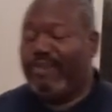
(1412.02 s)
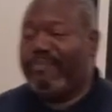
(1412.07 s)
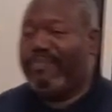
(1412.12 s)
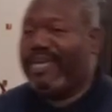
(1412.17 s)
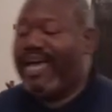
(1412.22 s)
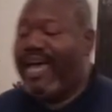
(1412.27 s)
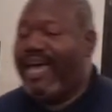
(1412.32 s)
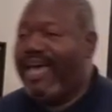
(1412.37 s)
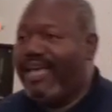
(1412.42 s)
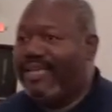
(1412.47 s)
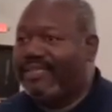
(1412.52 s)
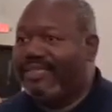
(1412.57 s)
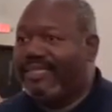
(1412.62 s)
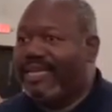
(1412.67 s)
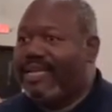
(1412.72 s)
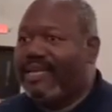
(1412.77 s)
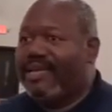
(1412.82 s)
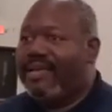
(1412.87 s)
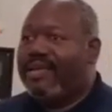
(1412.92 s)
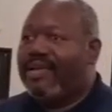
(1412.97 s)
because
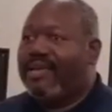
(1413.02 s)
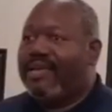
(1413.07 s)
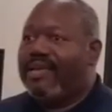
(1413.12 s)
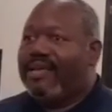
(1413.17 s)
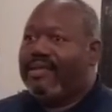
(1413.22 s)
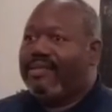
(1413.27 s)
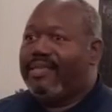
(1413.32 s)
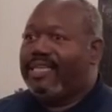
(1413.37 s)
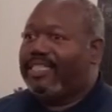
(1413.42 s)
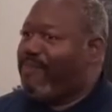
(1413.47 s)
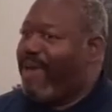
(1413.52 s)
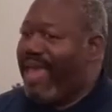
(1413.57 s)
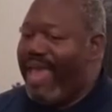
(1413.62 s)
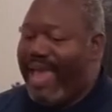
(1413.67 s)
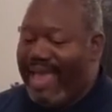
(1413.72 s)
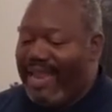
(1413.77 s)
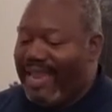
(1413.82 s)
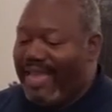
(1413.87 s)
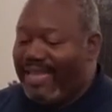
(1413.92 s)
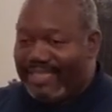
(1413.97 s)
this
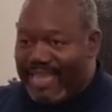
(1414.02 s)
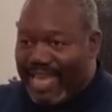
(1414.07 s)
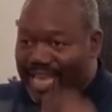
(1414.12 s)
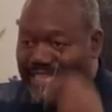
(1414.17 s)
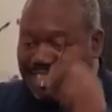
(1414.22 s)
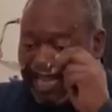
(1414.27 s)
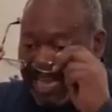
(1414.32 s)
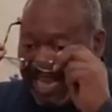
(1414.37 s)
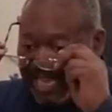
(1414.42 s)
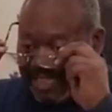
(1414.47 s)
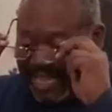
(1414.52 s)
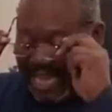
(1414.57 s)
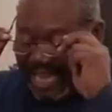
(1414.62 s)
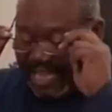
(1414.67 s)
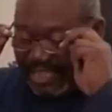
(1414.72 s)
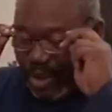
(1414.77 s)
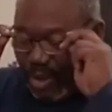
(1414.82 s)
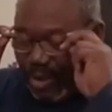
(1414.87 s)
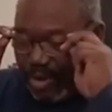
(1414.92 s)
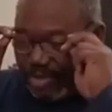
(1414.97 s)
man
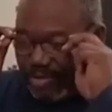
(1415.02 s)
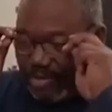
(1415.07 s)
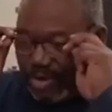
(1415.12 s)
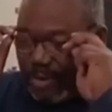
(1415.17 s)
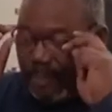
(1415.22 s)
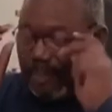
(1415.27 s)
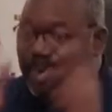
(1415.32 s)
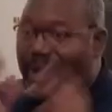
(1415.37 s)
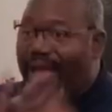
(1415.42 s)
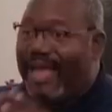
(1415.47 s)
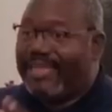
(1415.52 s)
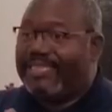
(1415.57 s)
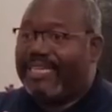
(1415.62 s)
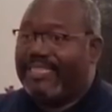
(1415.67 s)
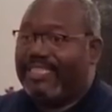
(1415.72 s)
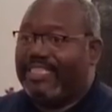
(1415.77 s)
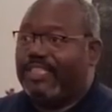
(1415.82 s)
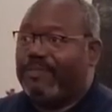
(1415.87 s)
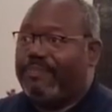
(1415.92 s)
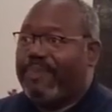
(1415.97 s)
is going through the
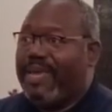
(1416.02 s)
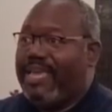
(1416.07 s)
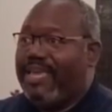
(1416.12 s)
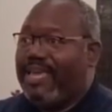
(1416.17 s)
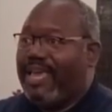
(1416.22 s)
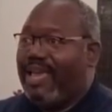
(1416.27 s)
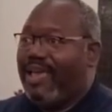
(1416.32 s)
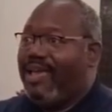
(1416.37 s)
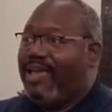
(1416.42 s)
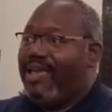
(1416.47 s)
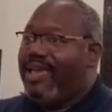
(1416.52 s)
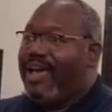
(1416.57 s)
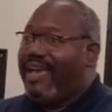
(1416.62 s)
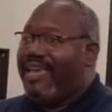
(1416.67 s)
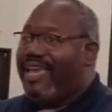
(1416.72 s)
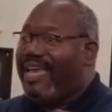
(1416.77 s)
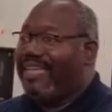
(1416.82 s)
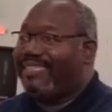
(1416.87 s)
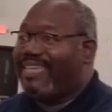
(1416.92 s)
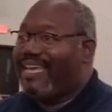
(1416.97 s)
process of speaking
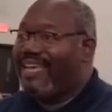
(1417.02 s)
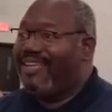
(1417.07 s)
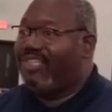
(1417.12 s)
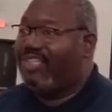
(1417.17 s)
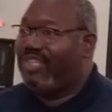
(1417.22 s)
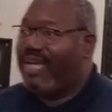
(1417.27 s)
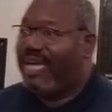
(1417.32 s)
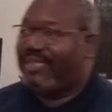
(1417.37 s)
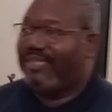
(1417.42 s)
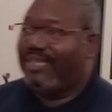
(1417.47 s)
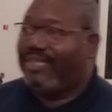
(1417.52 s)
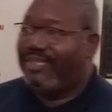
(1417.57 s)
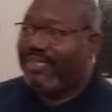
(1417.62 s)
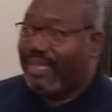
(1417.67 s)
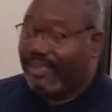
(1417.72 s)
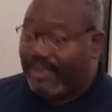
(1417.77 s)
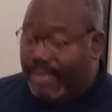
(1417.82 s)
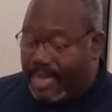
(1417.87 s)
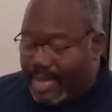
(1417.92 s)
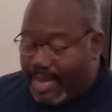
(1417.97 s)
against
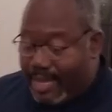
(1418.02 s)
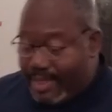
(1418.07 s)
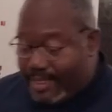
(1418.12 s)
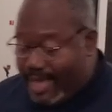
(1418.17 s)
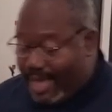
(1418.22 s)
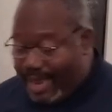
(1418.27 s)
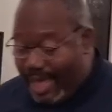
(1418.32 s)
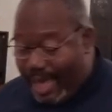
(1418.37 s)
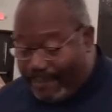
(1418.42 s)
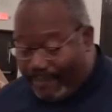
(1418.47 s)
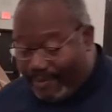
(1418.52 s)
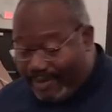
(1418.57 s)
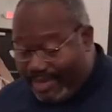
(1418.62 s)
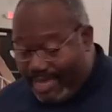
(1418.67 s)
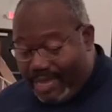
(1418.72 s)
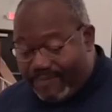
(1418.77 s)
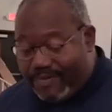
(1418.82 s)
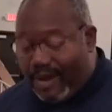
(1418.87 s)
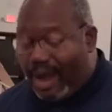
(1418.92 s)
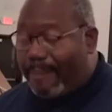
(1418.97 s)
injustices that I
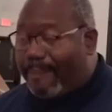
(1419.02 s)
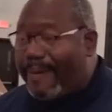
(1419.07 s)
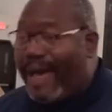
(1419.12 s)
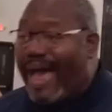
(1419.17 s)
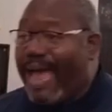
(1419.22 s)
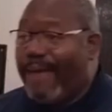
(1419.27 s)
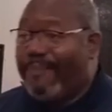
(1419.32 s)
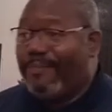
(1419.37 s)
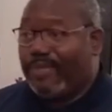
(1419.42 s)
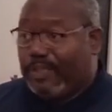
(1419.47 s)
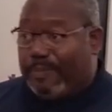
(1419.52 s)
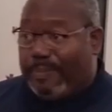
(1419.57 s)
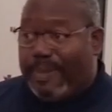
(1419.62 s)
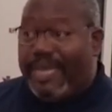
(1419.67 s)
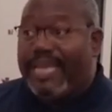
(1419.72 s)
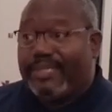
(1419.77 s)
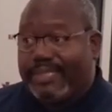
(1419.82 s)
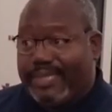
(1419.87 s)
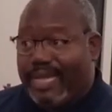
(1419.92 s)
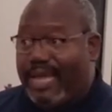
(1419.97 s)
believe our Bible
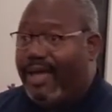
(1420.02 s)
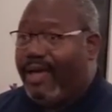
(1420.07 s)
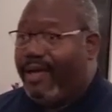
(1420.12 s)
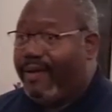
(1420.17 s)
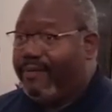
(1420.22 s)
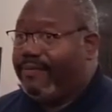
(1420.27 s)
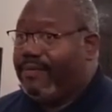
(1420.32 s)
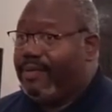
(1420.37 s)
speaks of.